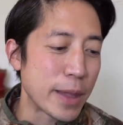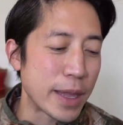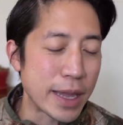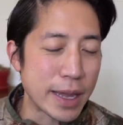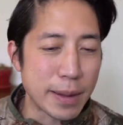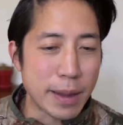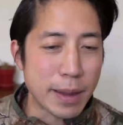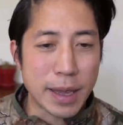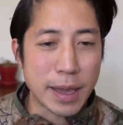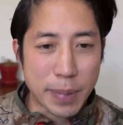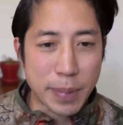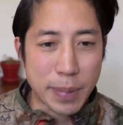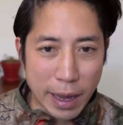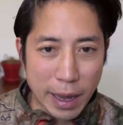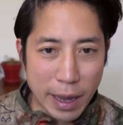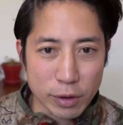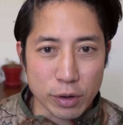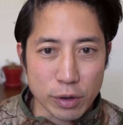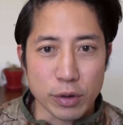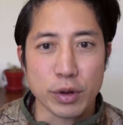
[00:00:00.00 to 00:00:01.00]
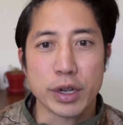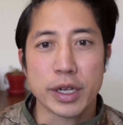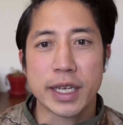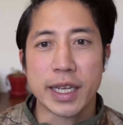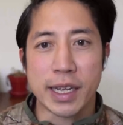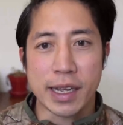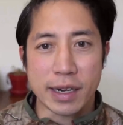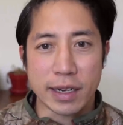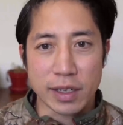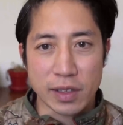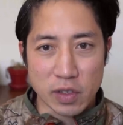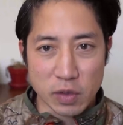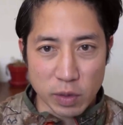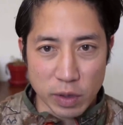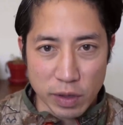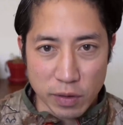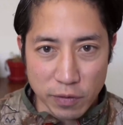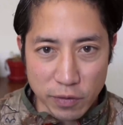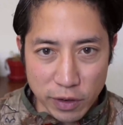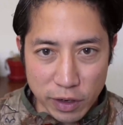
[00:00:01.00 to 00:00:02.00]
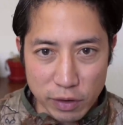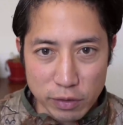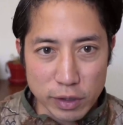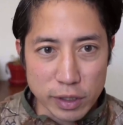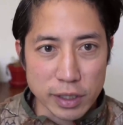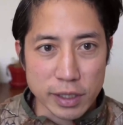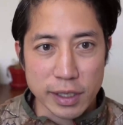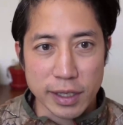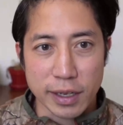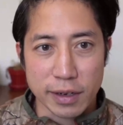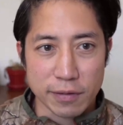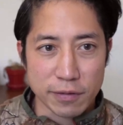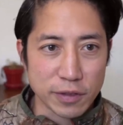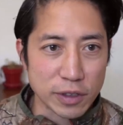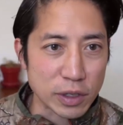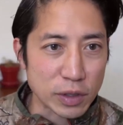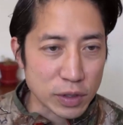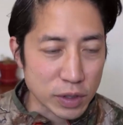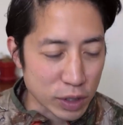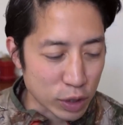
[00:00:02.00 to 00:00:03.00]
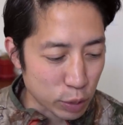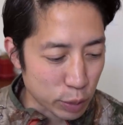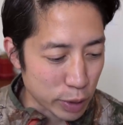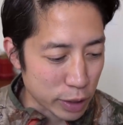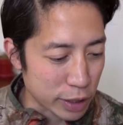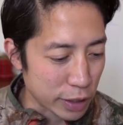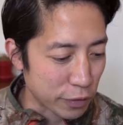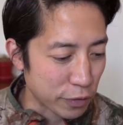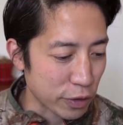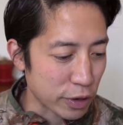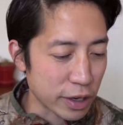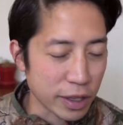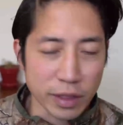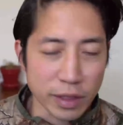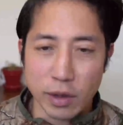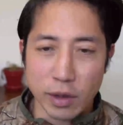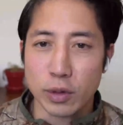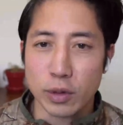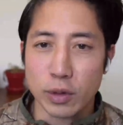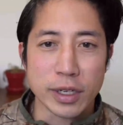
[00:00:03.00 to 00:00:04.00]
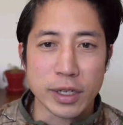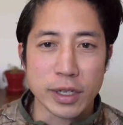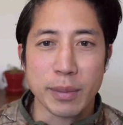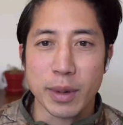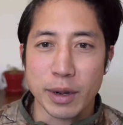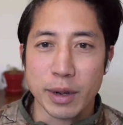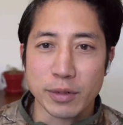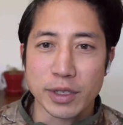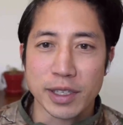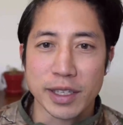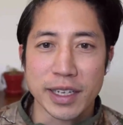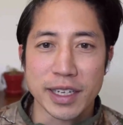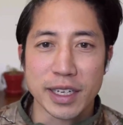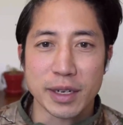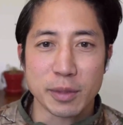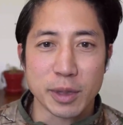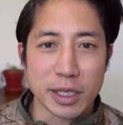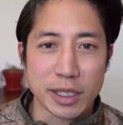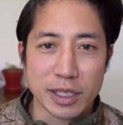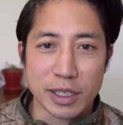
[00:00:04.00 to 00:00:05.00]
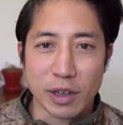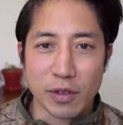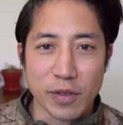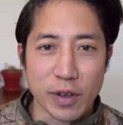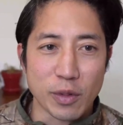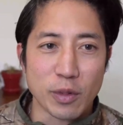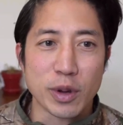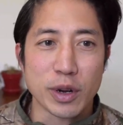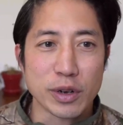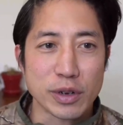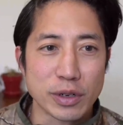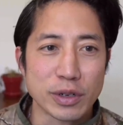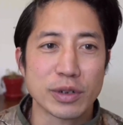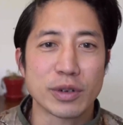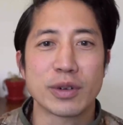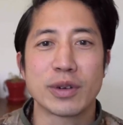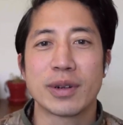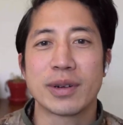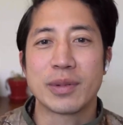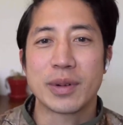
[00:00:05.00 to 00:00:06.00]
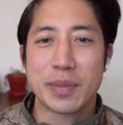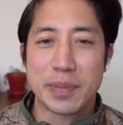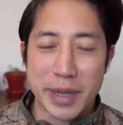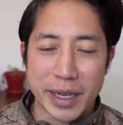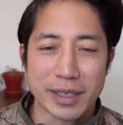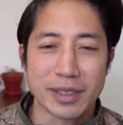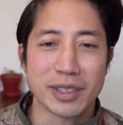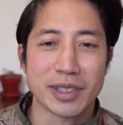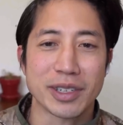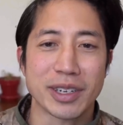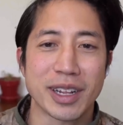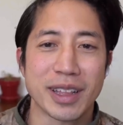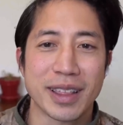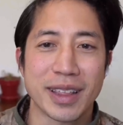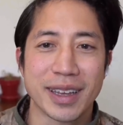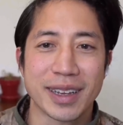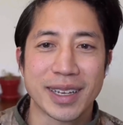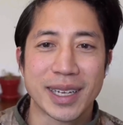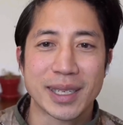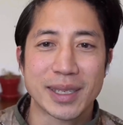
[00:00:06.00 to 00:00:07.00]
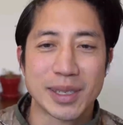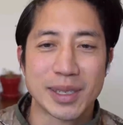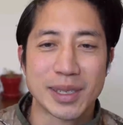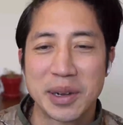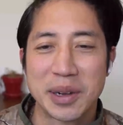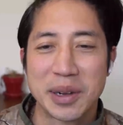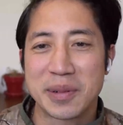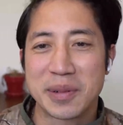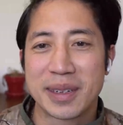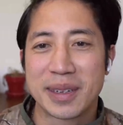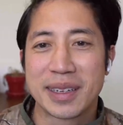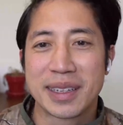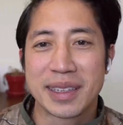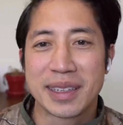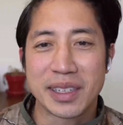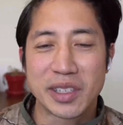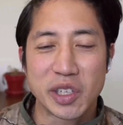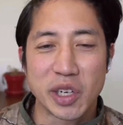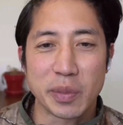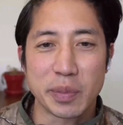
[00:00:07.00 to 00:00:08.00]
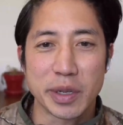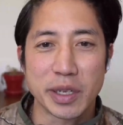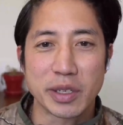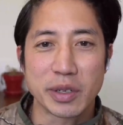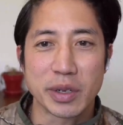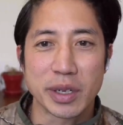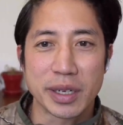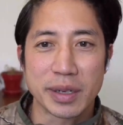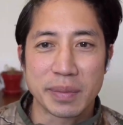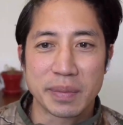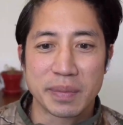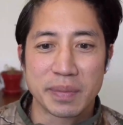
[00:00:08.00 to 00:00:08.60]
a pattern or a cadence within fundraising that feels a little bit different. And the whole time I was thinking to myself, I wonder what Paige is going to think. So let's jump into it.